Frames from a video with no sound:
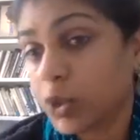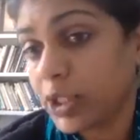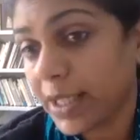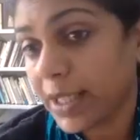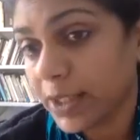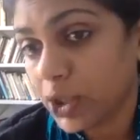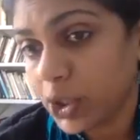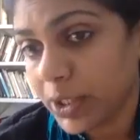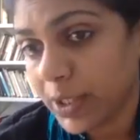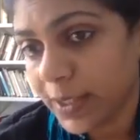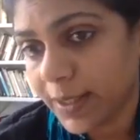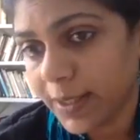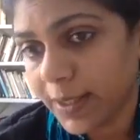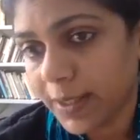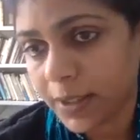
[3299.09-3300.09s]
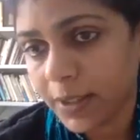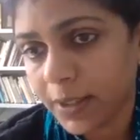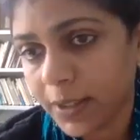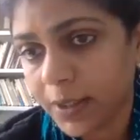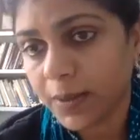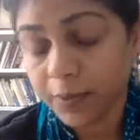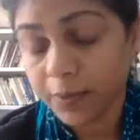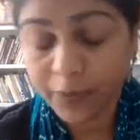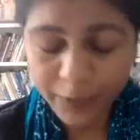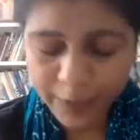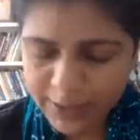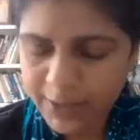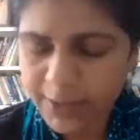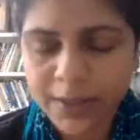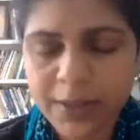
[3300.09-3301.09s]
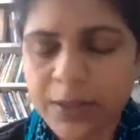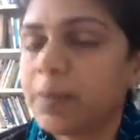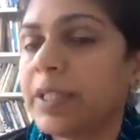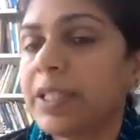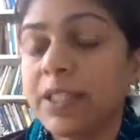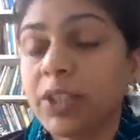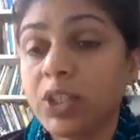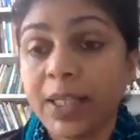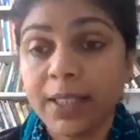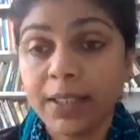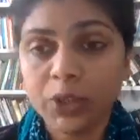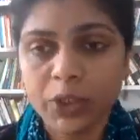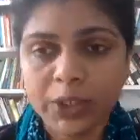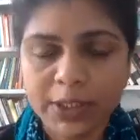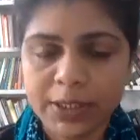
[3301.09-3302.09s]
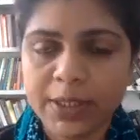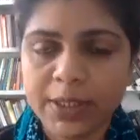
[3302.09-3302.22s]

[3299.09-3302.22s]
challenging, faces many challenges